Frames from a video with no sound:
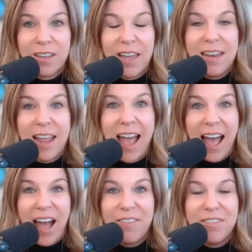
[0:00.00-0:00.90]
and
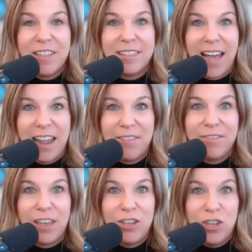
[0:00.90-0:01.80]
have the
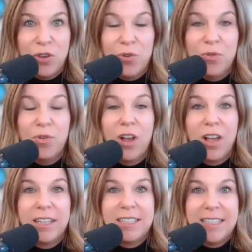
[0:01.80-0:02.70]
life that you
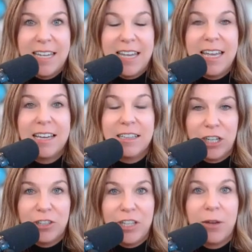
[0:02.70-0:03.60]
see
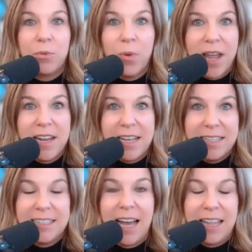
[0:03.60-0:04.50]
clearly. Like, what
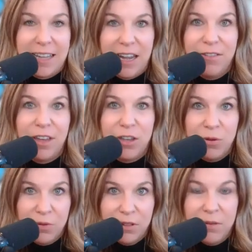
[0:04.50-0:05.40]
is that life that
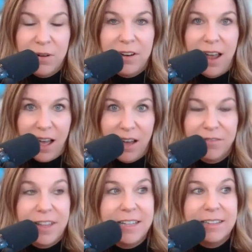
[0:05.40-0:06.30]
you really want to
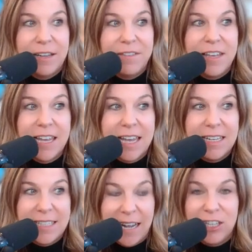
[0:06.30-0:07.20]
have? Like, living
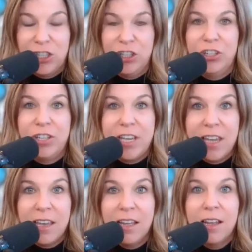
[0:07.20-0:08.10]
intentionally.